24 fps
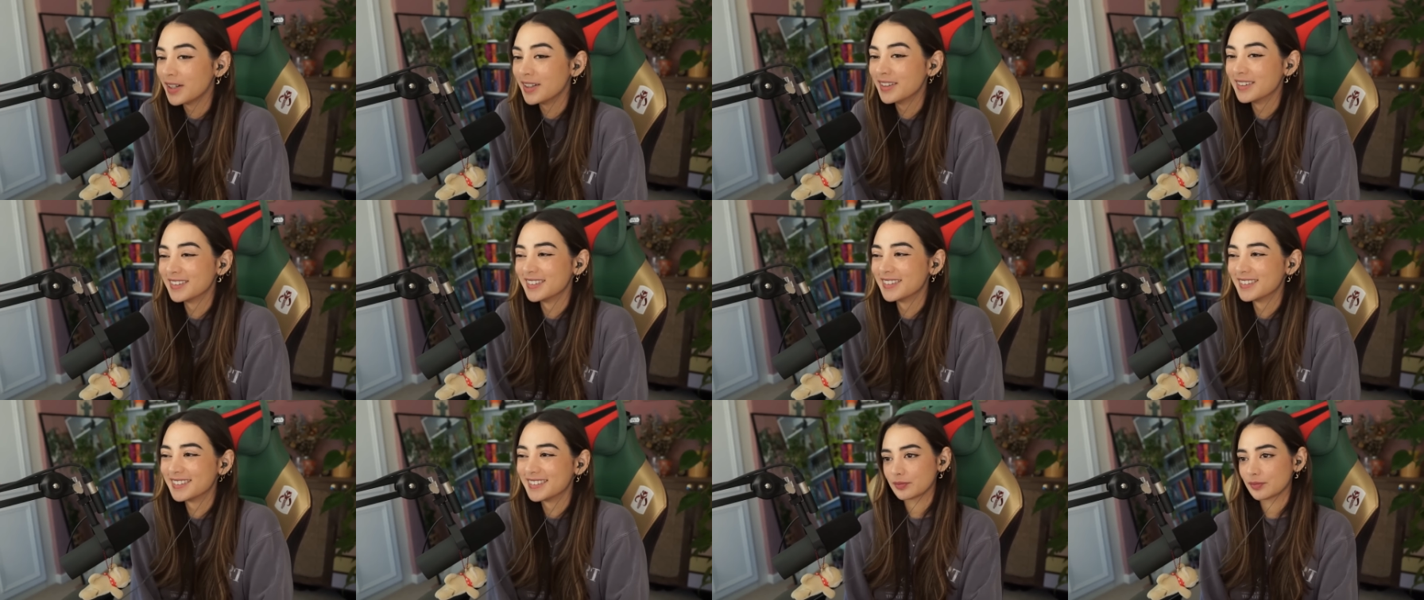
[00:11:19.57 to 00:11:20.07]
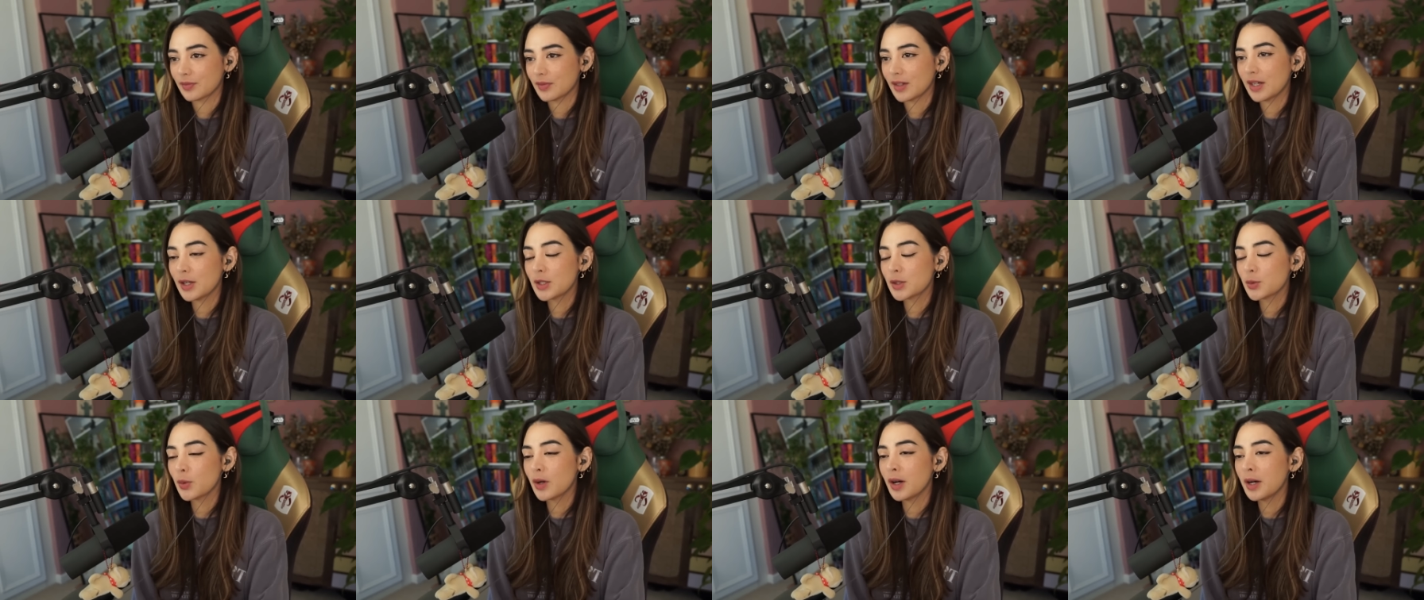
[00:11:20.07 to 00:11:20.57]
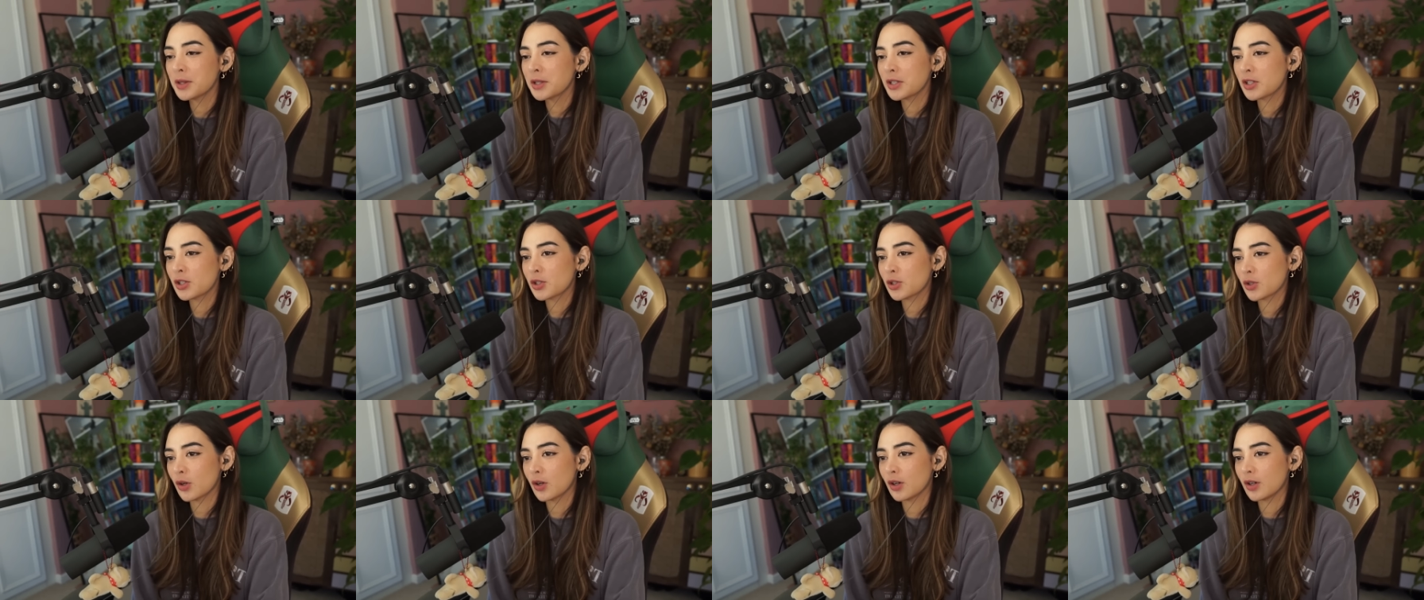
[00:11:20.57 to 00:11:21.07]
it was worth a
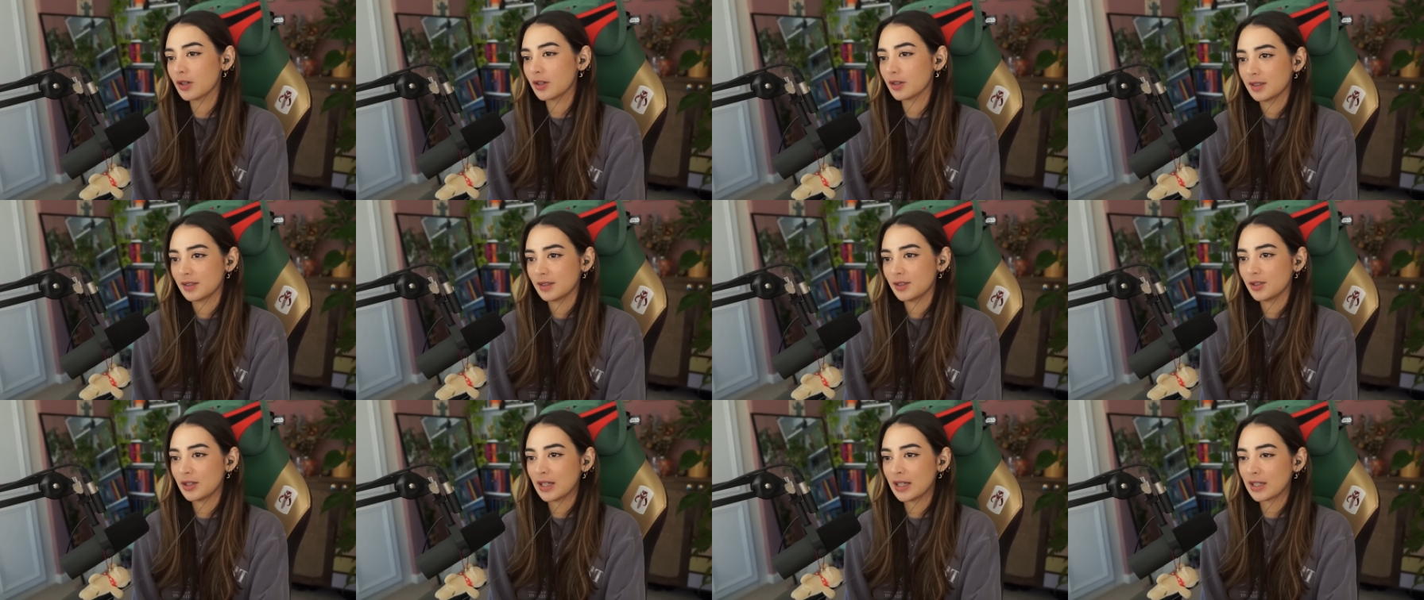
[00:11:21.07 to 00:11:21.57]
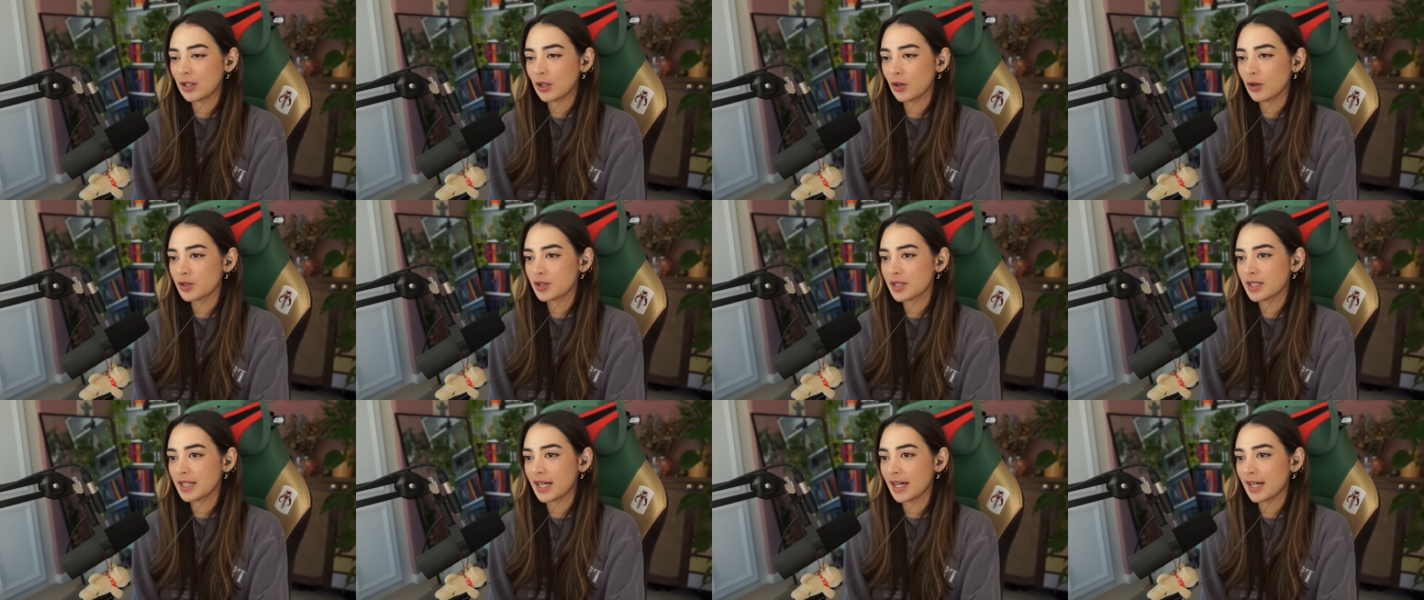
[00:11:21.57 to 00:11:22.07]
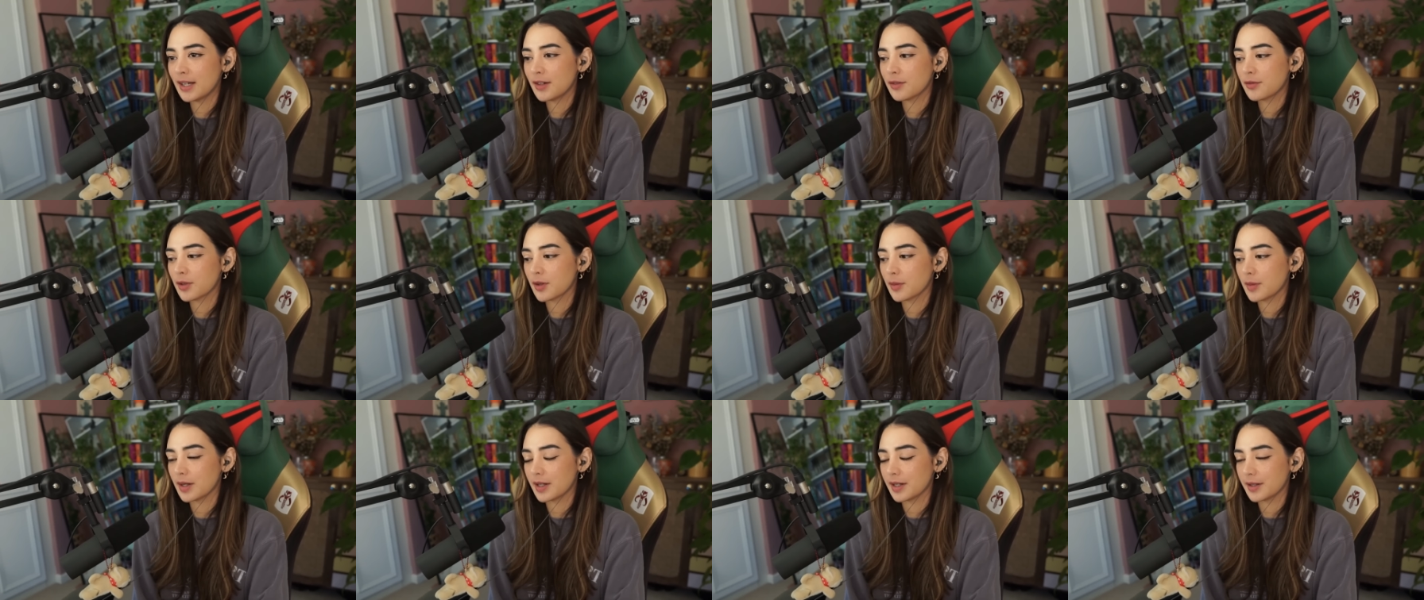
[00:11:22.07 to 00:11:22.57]
shot. You had a lot to gain
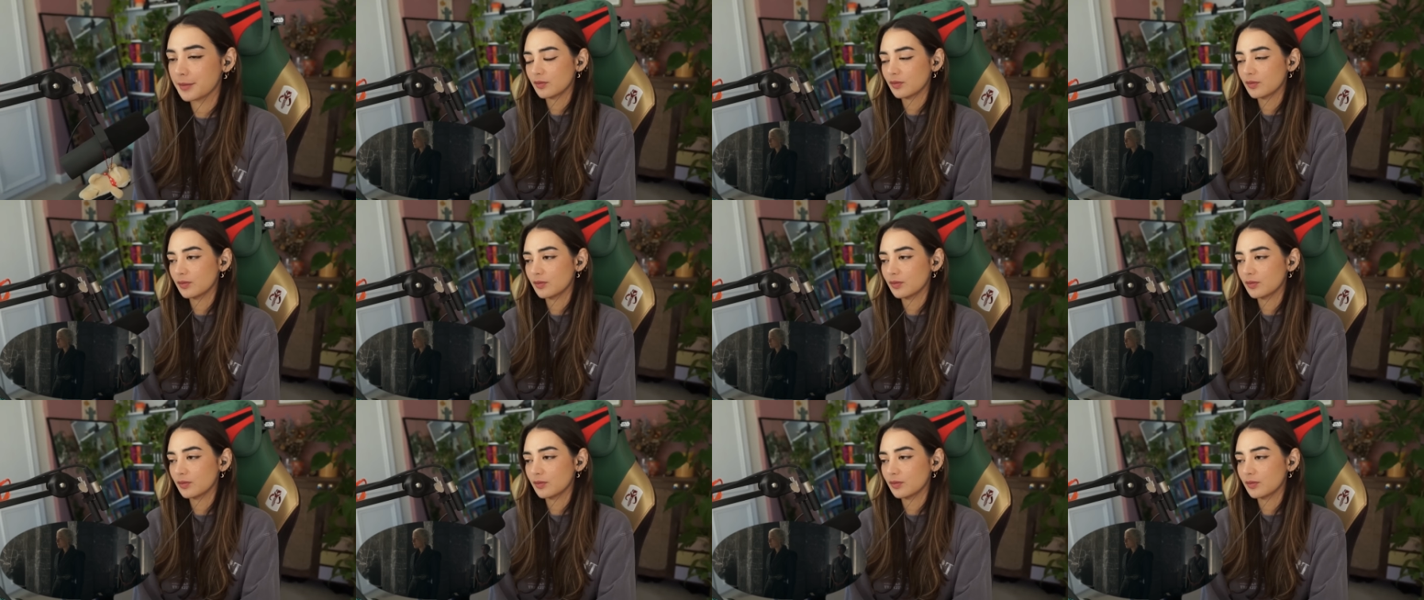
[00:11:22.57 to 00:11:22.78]
from it.